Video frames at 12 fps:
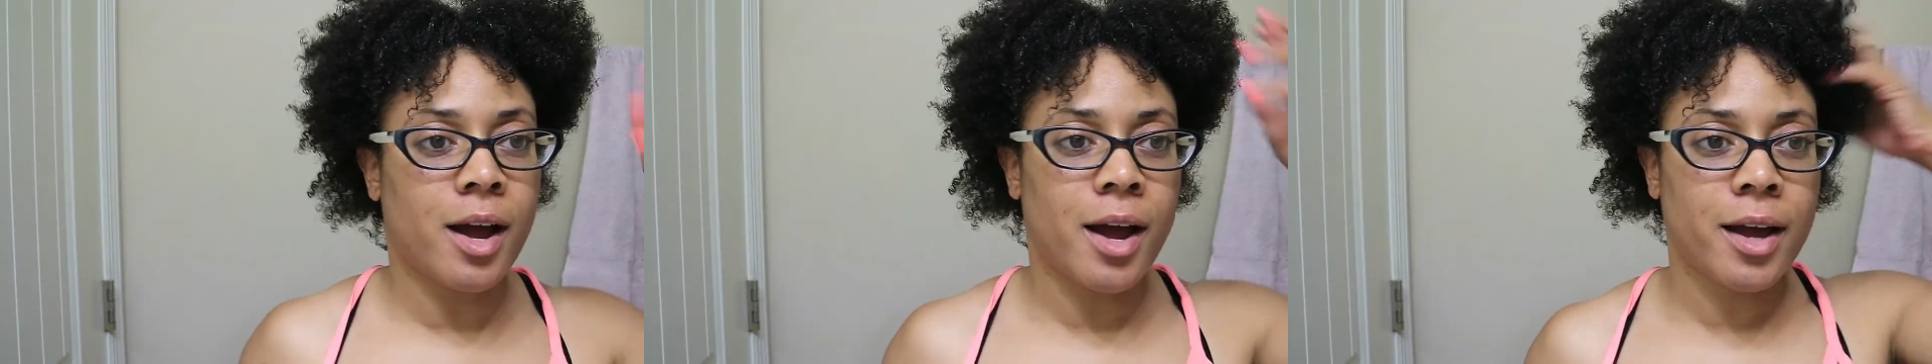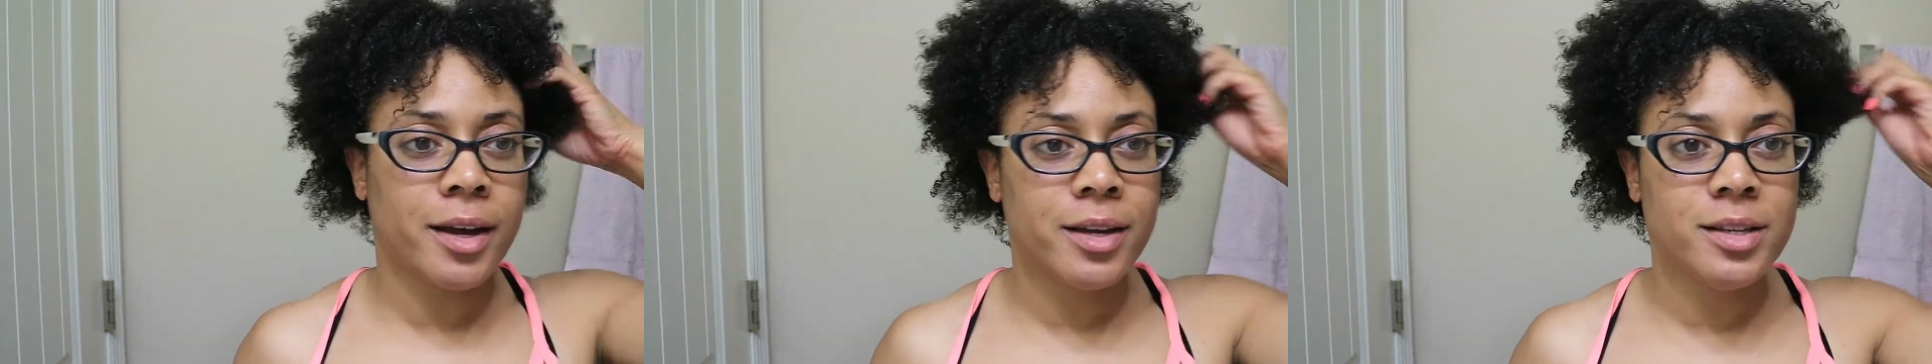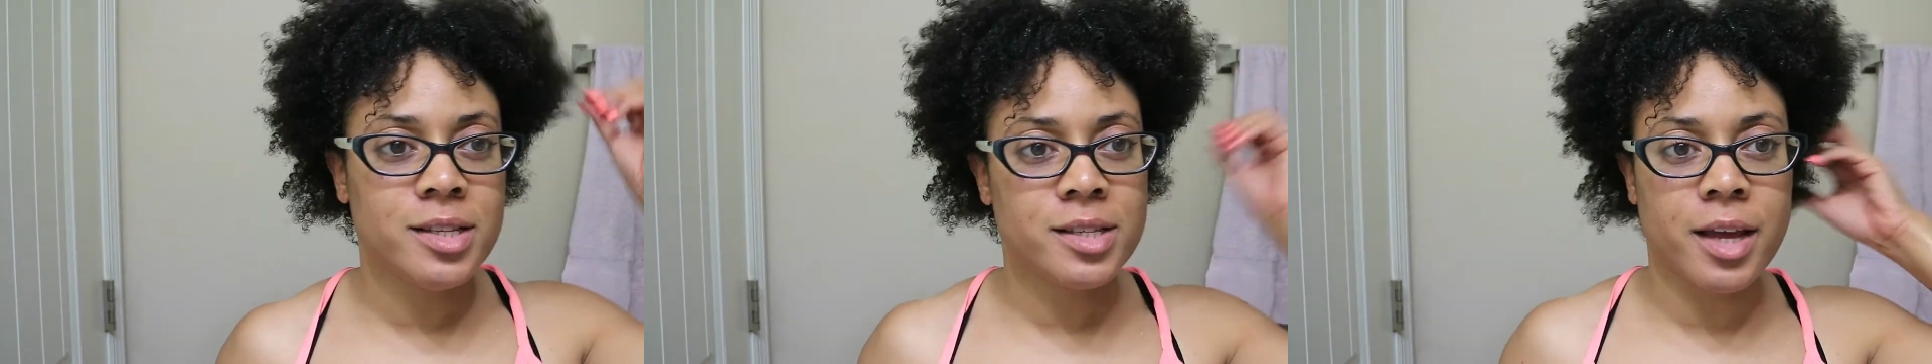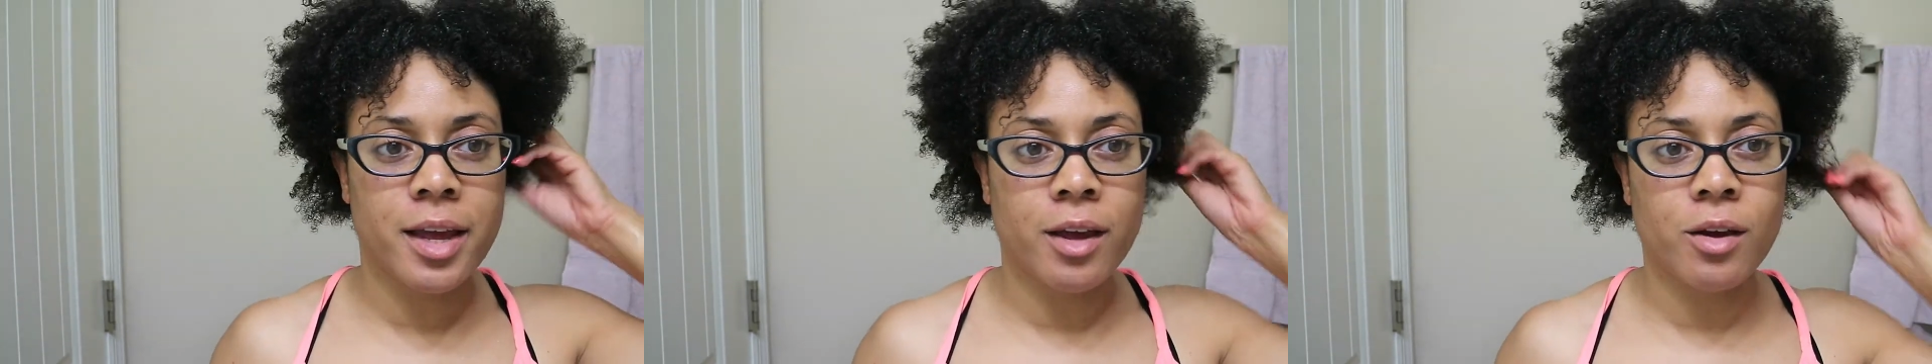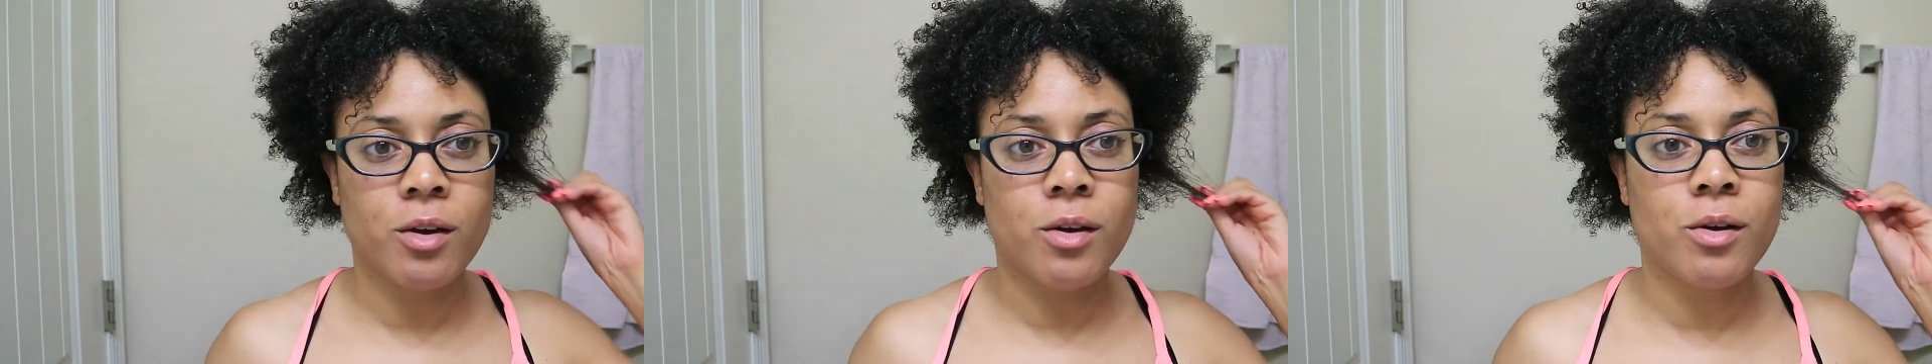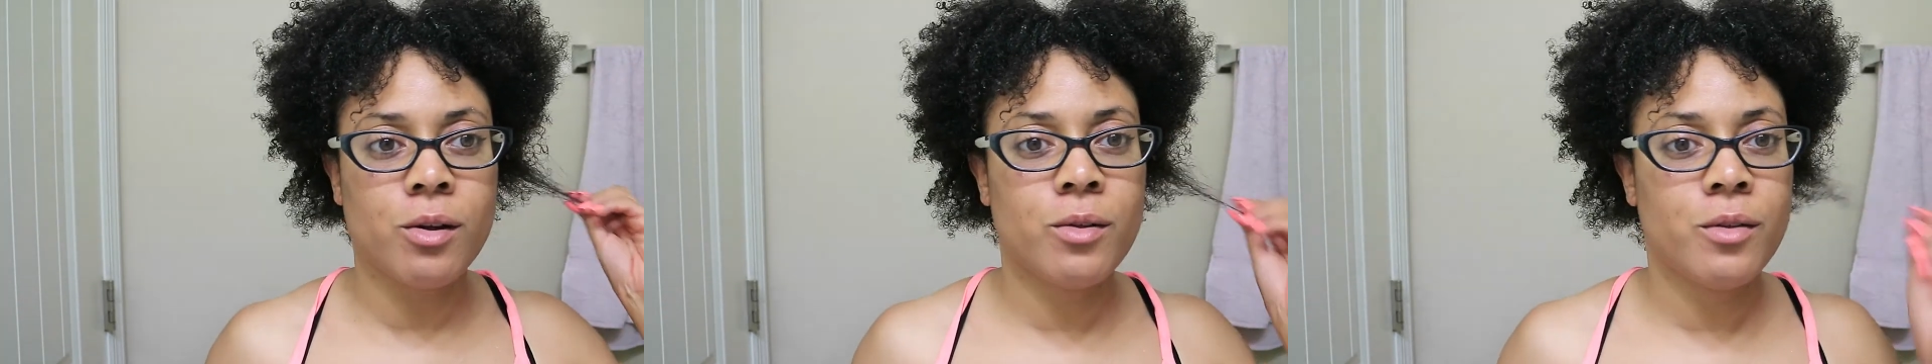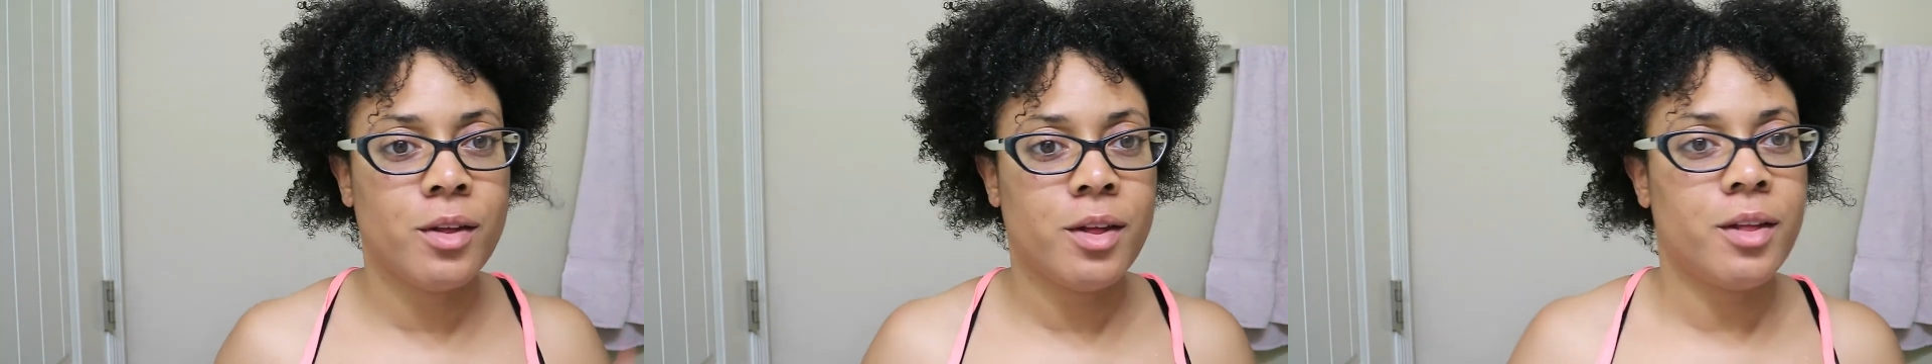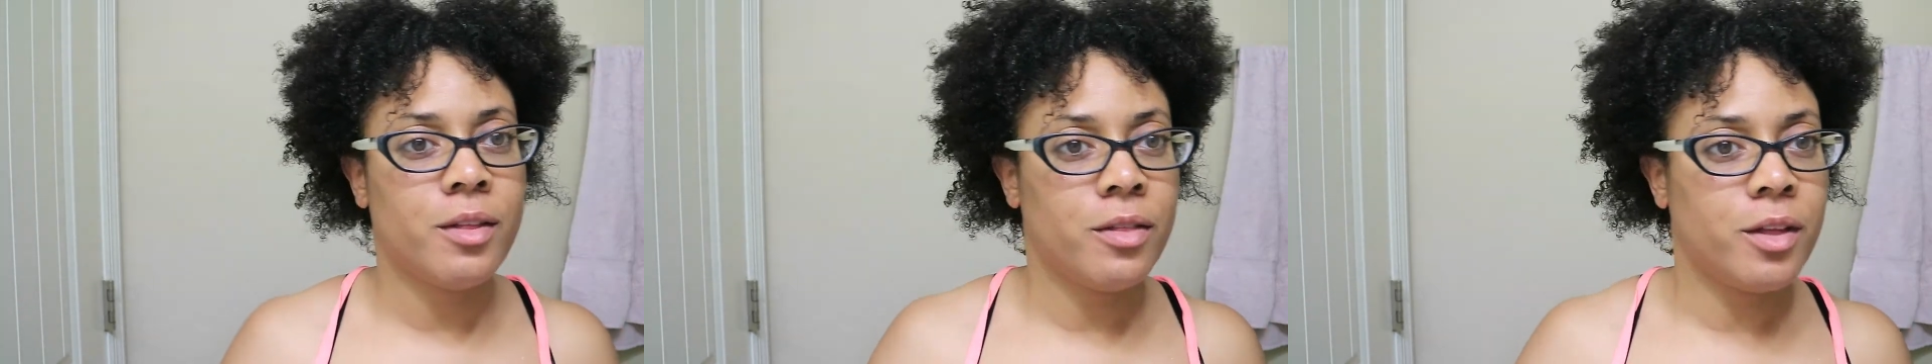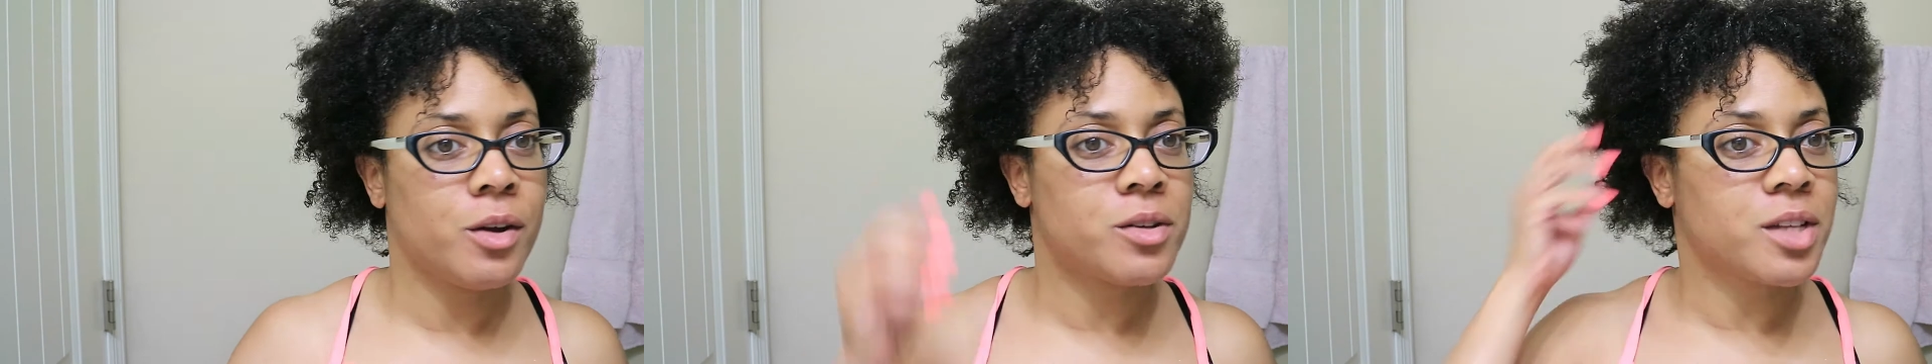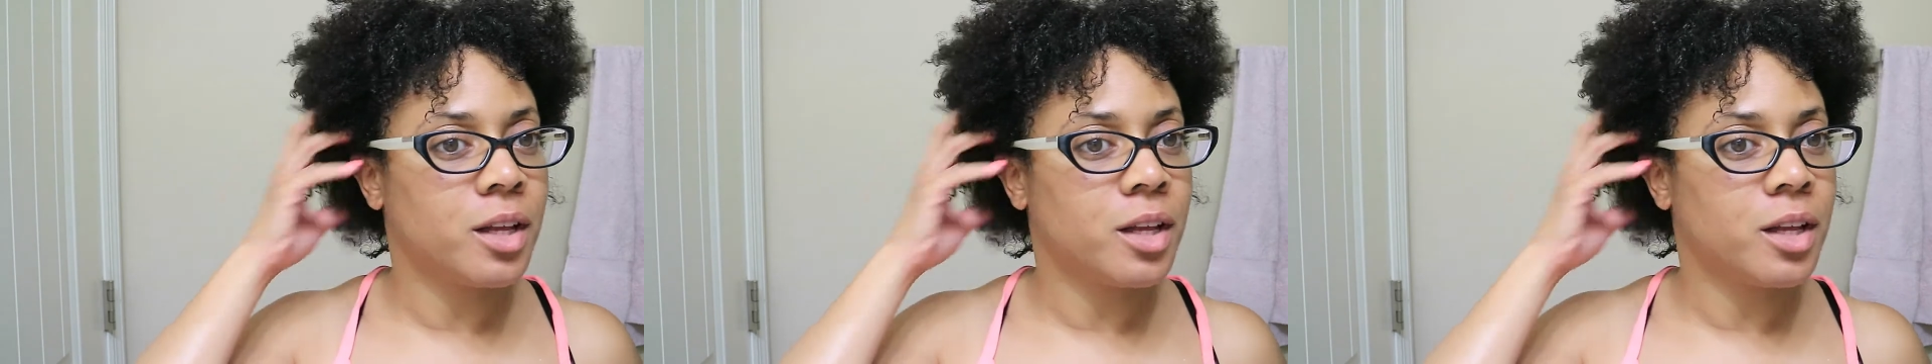I can tell there's